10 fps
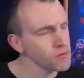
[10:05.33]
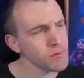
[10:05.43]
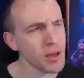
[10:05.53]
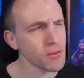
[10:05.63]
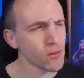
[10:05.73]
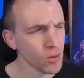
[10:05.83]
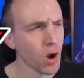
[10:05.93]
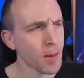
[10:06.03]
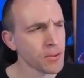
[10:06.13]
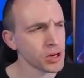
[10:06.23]
remember, if you
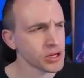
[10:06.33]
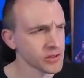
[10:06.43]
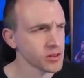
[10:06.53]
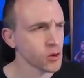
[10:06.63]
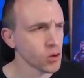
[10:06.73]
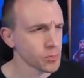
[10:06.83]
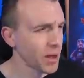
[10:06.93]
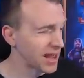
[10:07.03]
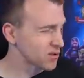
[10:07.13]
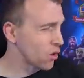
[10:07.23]
are purchasing the gold
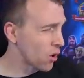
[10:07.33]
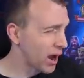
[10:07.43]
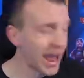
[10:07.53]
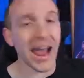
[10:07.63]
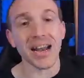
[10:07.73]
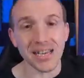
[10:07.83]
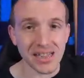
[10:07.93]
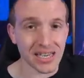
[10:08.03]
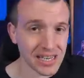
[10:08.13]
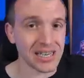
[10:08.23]
pass or
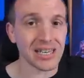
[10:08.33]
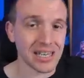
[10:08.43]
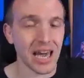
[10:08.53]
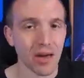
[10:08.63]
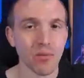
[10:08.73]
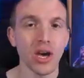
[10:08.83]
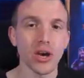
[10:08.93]
anything in game,